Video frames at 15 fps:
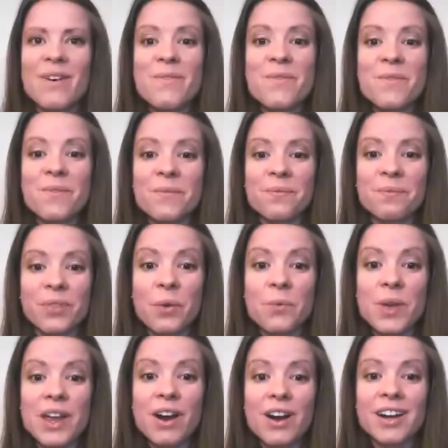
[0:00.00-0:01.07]
well,
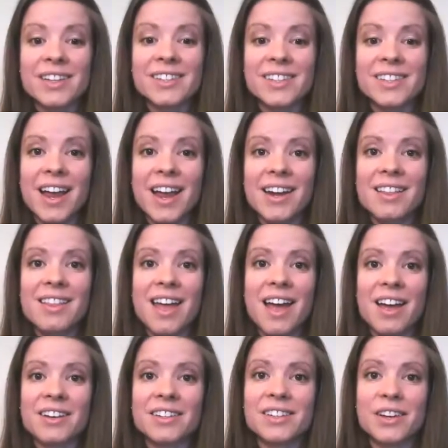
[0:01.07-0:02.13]
we are excited
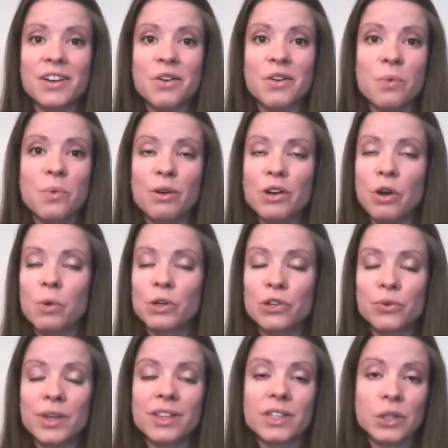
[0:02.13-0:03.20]
that
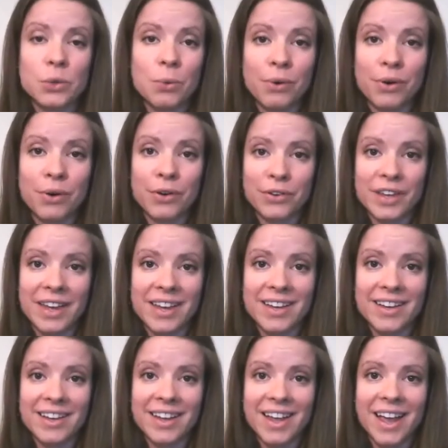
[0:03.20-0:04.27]
we're doing this
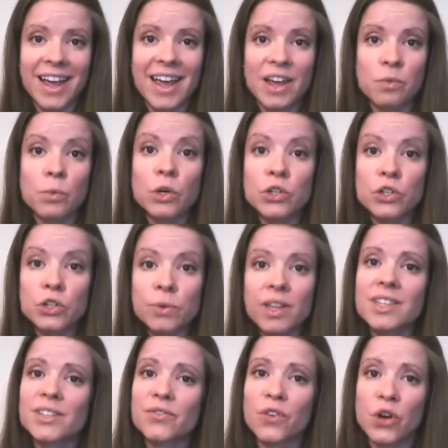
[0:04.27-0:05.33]
quarterly, and we're
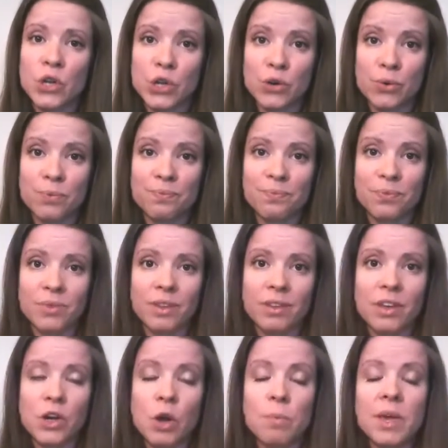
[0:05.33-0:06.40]
doing this for you.
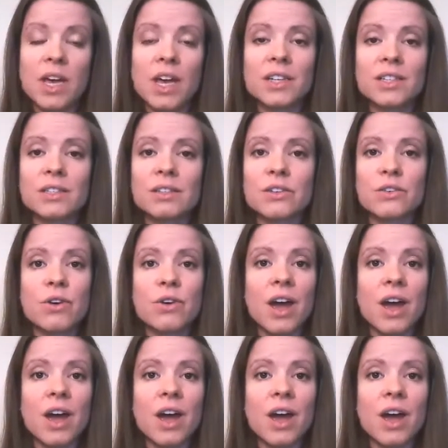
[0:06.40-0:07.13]
Because you